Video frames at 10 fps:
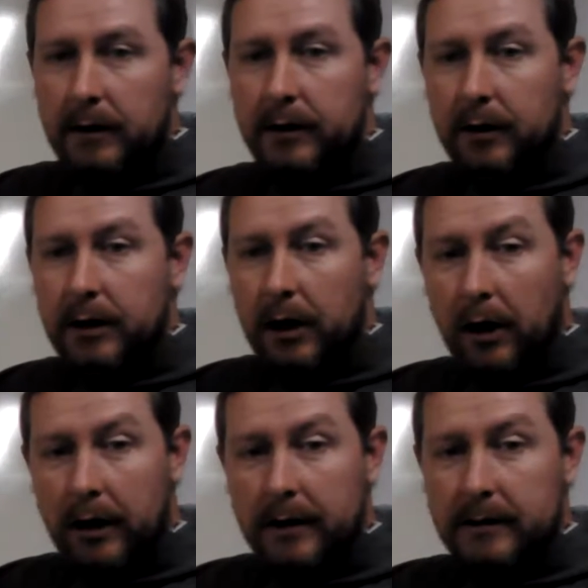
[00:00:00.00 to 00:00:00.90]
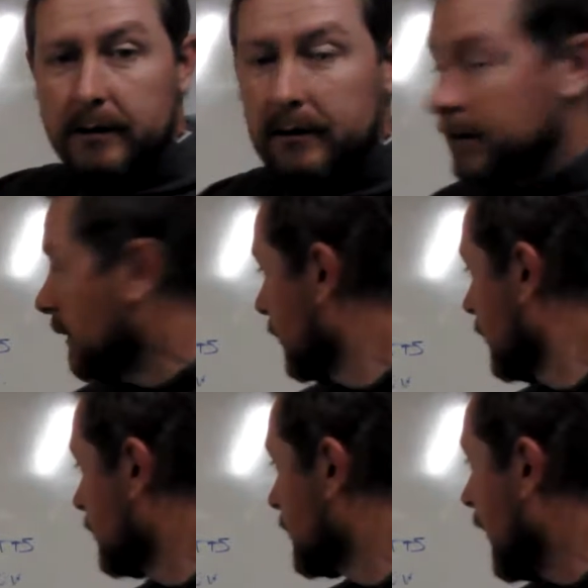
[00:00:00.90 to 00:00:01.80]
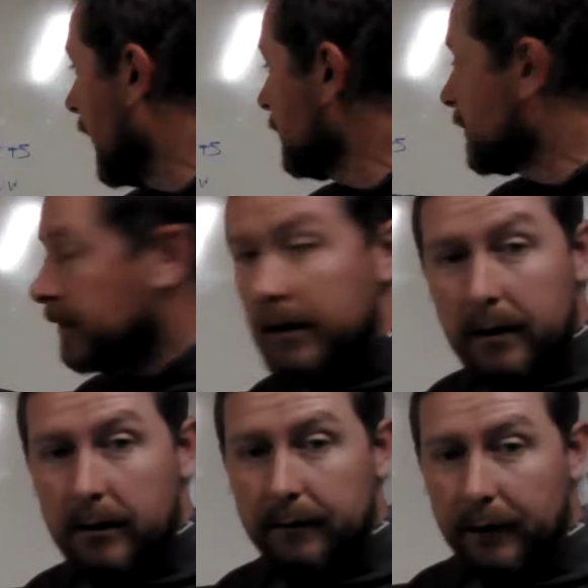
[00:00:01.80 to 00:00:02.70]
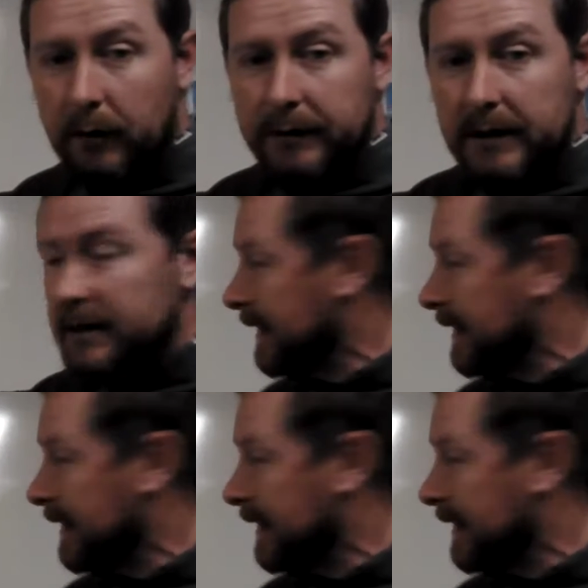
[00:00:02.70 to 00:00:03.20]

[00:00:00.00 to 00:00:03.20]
your current times your voltage,